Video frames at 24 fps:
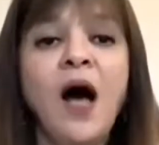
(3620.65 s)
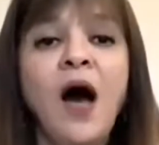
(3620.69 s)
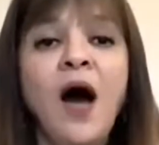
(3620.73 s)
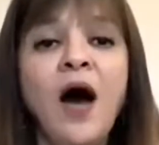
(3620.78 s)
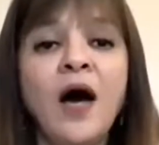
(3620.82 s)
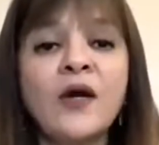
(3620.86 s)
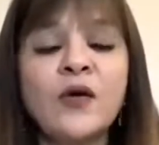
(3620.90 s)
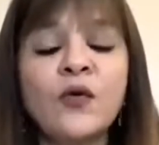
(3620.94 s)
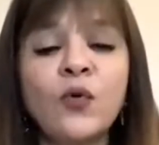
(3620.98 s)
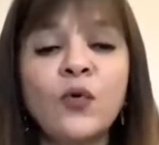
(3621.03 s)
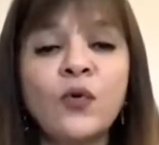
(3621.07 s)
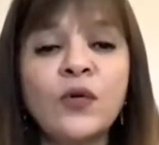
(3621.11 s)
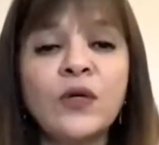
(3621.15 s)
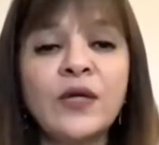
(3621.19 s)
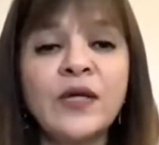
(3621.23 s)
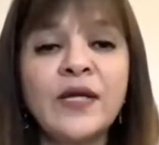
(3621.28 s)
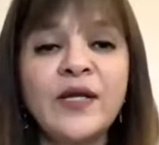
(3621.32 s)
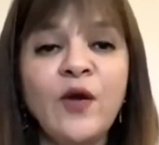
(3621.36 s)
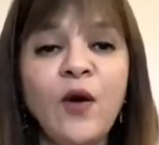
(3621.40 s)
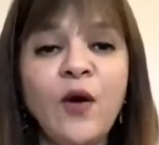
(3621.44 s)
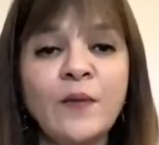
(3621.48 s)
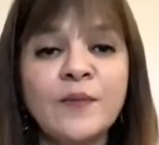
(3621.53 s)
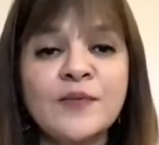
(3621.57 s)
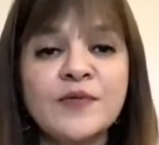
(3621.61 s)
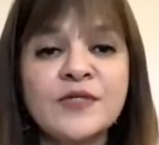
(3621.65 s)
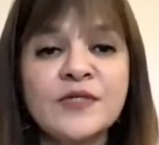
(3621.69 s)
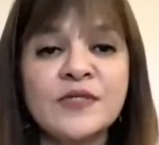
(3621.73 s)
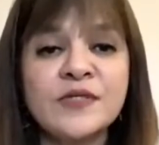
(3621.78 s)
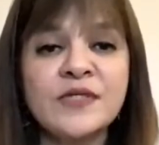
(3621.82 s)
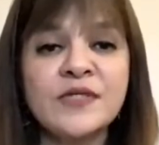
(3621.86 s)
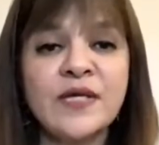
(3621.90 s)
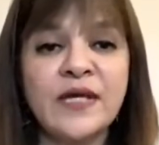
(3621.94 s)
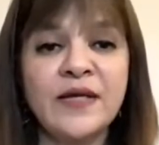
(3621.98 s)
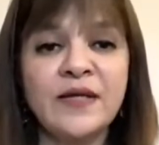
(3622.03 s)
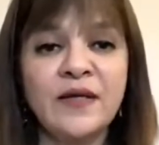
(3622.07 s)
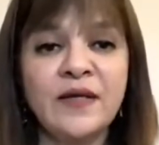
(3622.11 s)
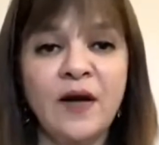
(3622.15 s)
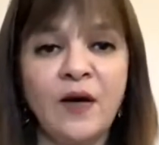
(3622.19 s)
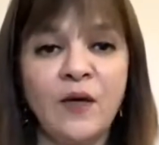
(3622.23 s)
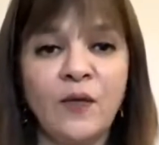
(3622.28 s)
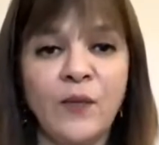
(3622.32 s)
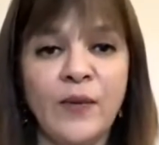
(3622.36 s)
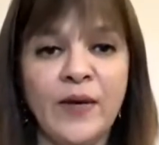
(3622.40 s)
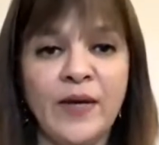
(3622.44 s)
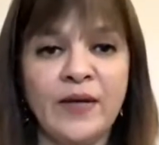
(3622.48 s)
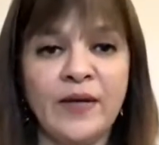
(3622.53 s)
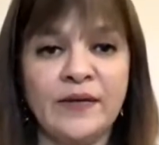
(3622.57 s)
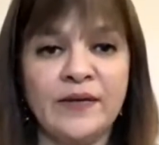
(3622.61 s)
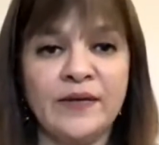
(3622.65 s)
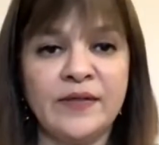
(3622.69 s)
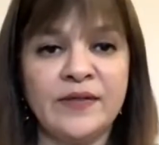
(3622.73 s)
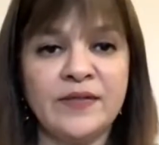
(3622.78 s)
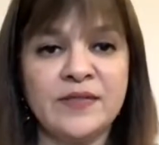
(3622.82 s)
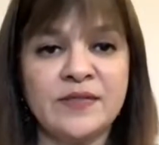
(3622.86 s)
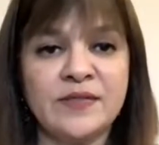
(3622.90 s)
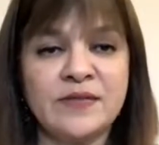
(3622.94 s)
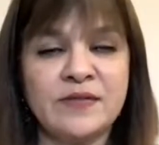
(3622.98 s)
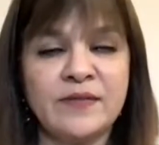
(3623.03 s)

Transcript: are only options in awareness.